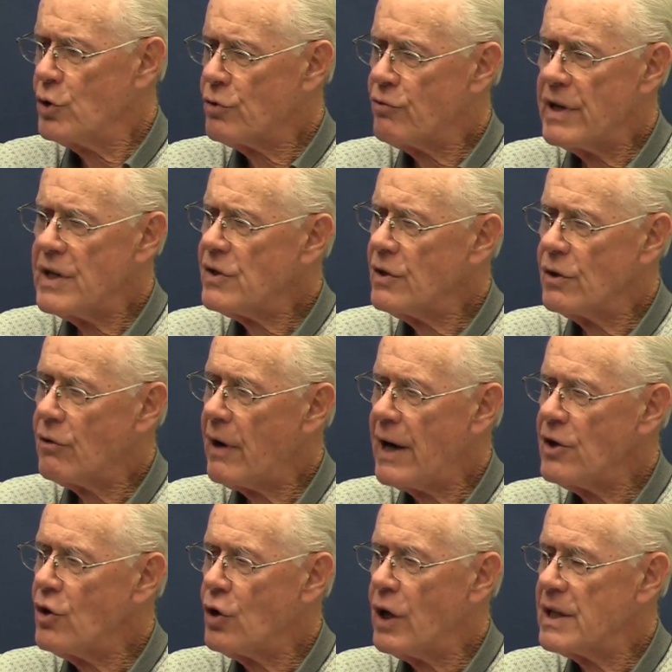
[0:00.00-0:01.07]
recent
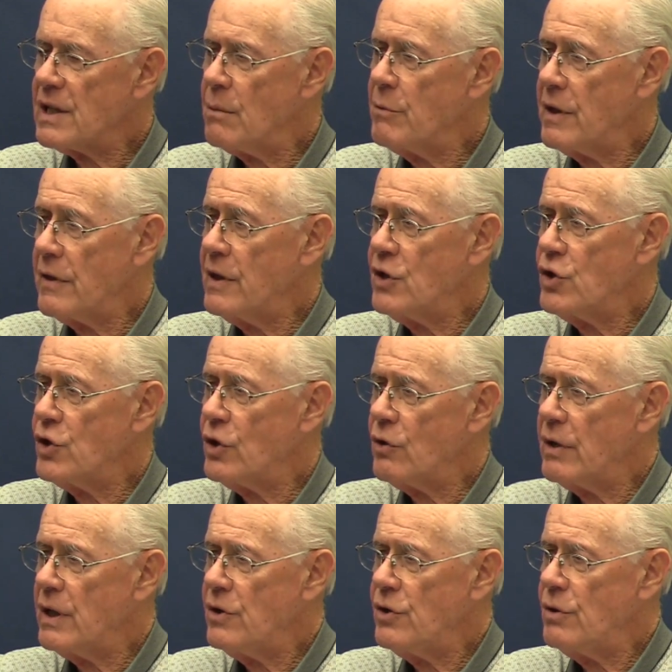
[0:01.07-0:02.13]
grant? You got something this year,
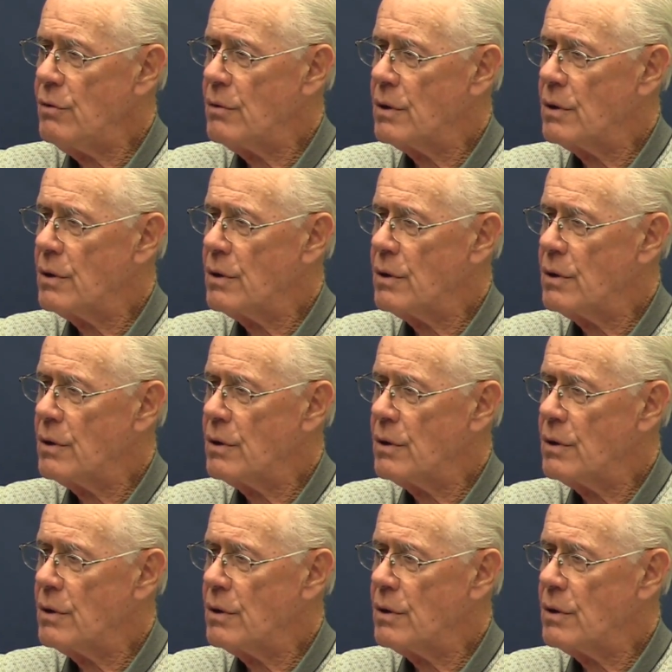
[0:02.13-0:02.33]
did you? Or?